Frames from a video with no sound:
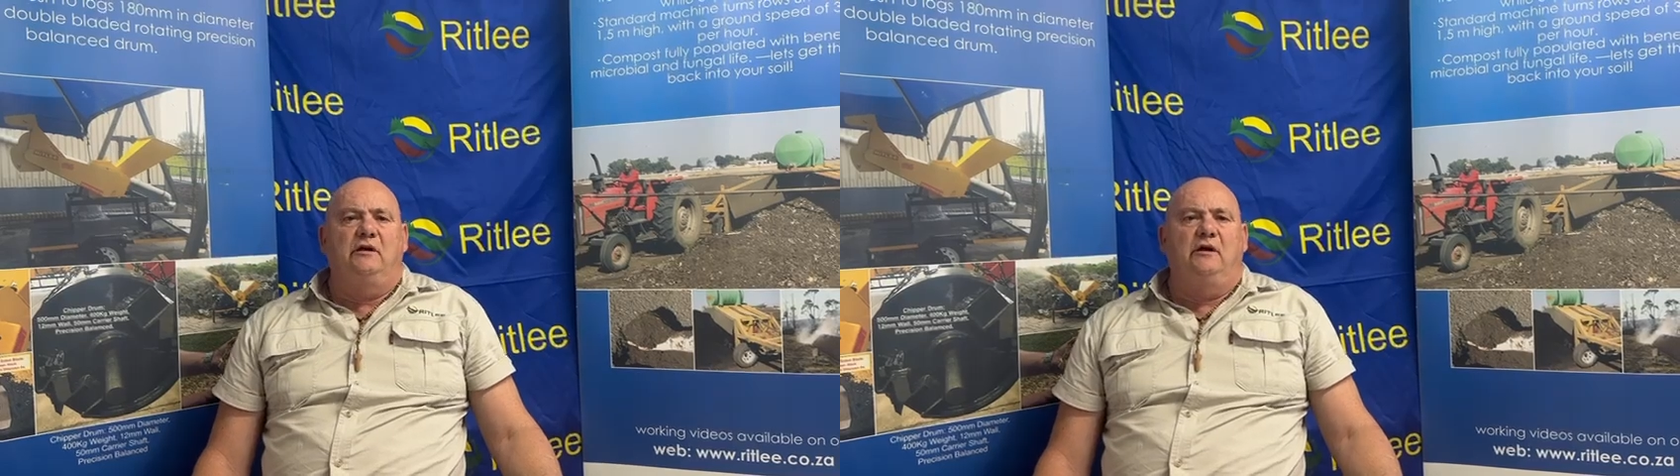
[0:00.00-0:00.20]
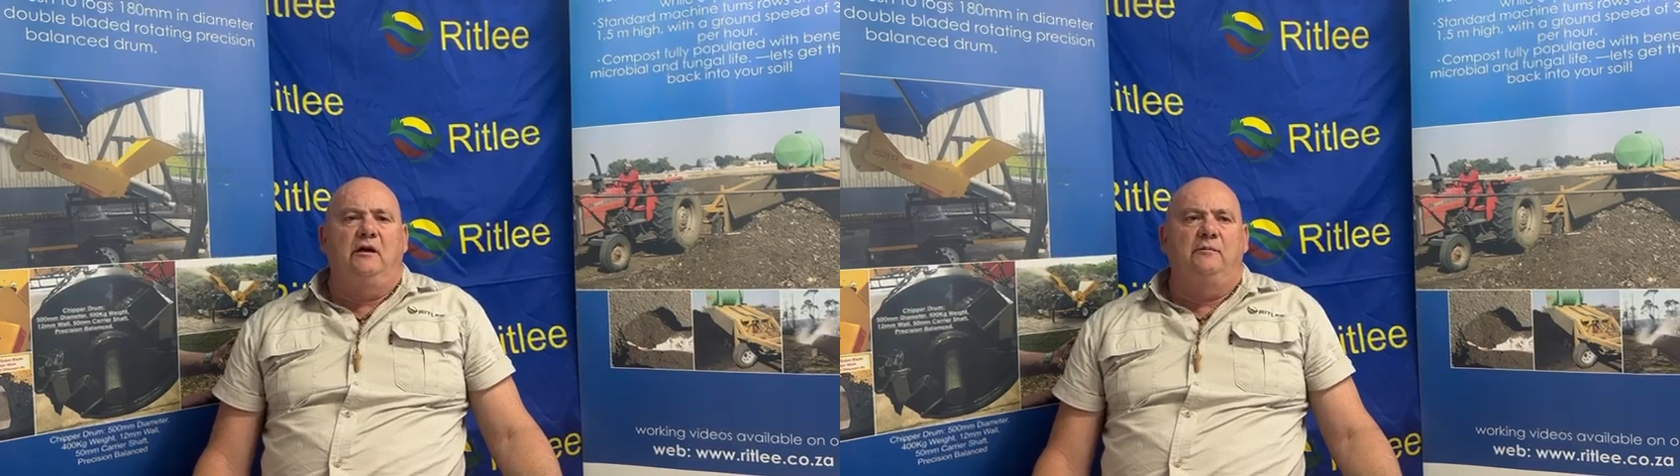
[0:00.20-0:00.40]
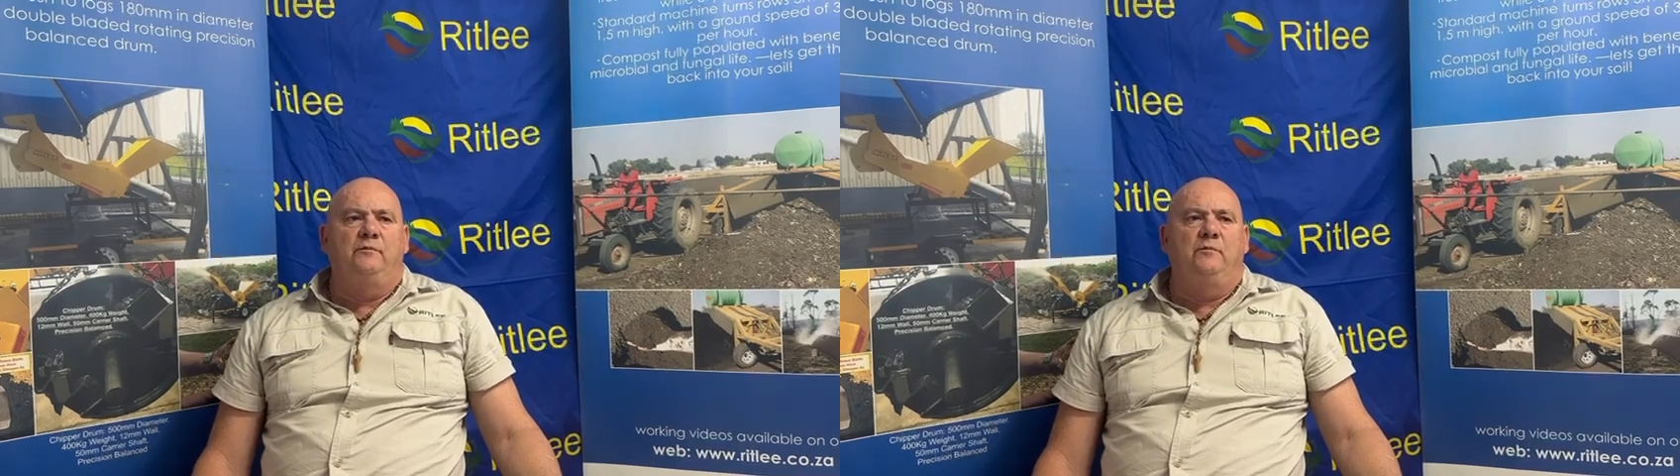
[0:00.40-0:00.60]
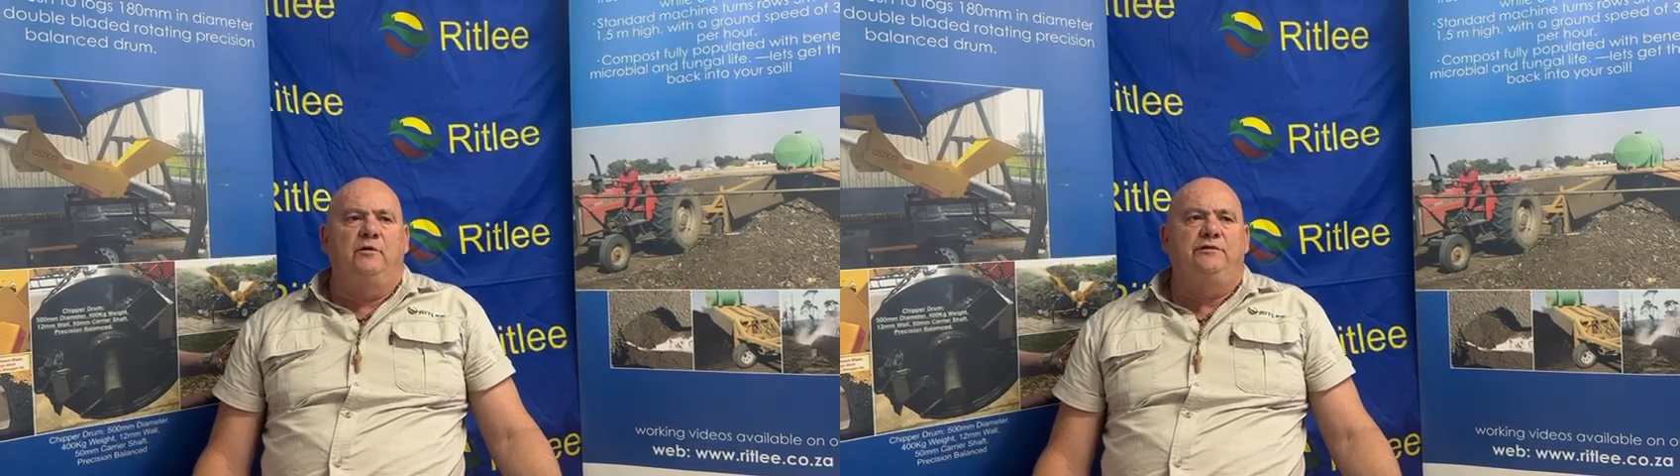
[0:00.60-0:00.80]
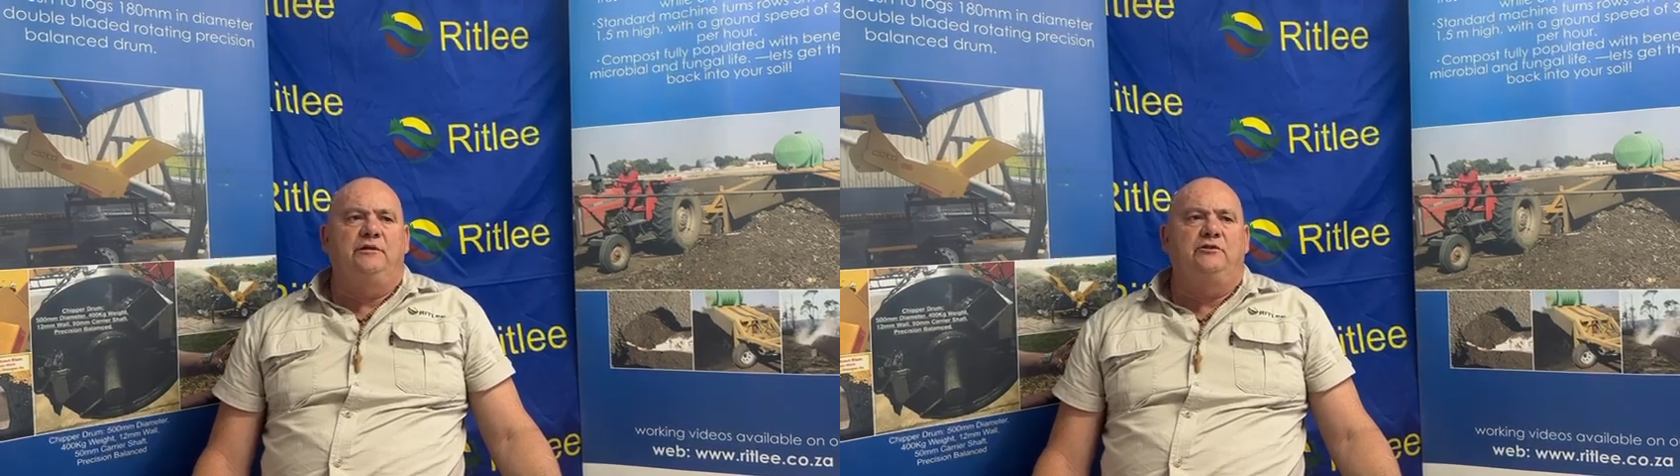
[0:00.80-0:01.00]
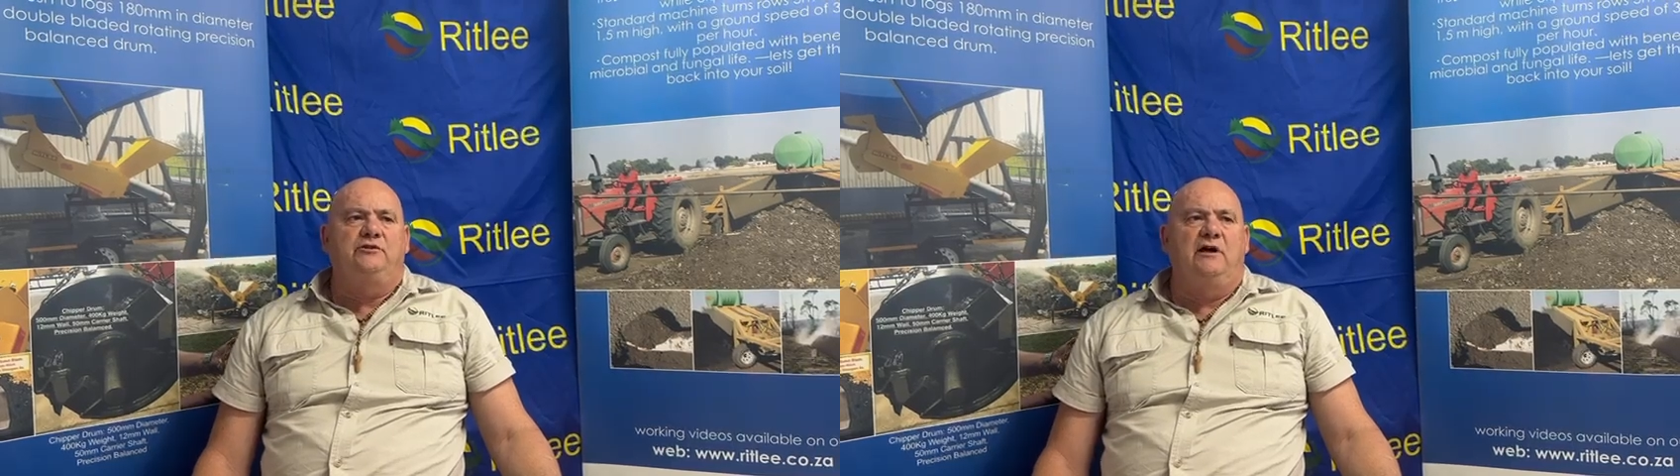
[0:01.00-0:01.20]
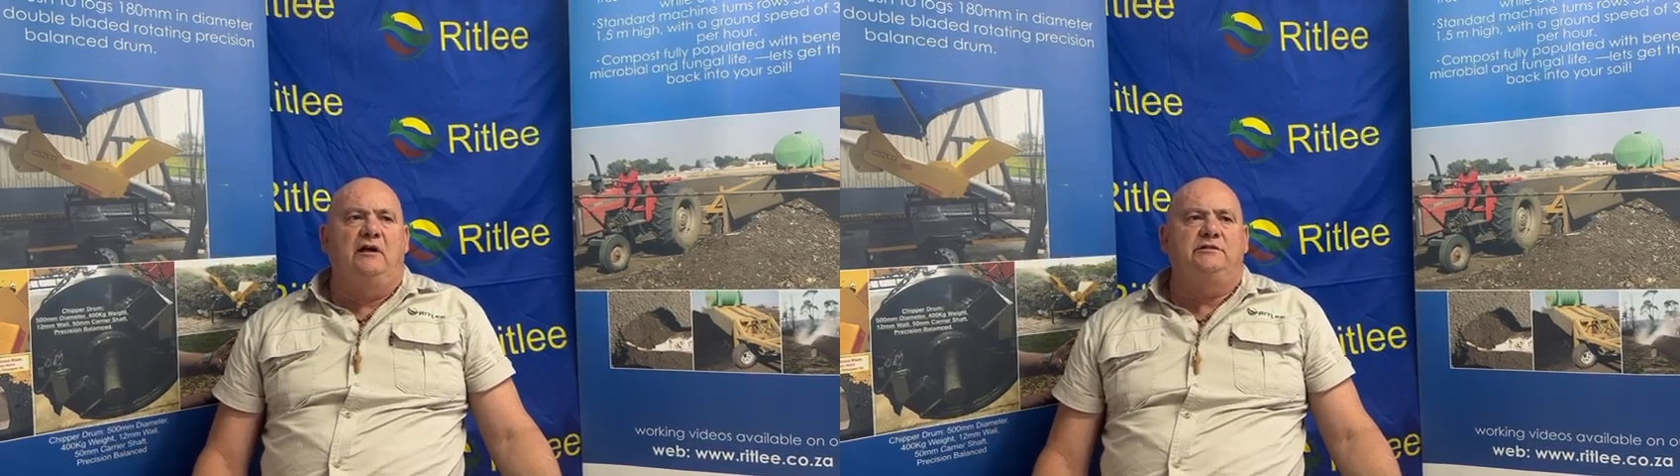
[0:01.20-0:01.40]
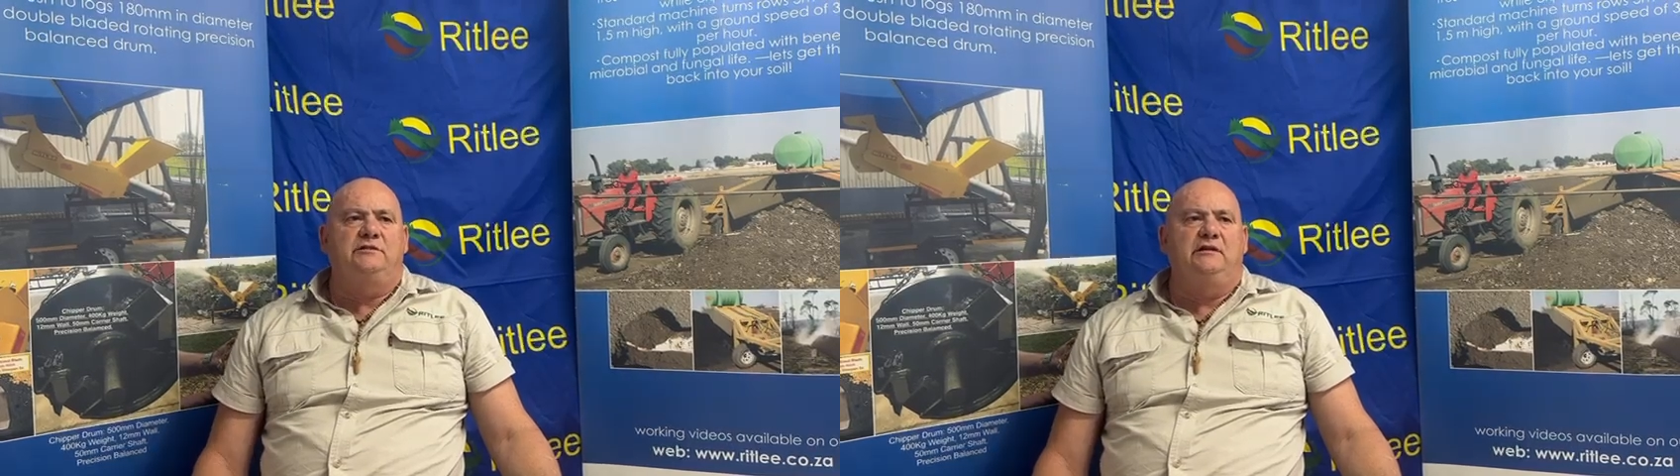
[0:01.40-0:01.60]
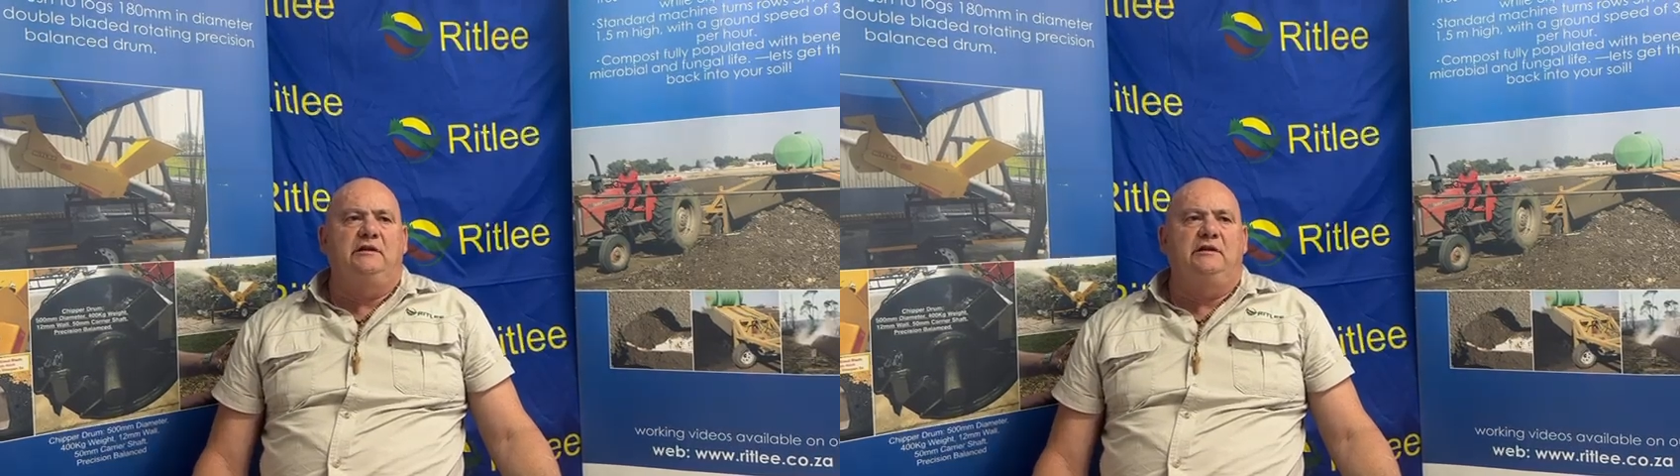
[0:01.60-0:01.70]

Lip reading: with the droughts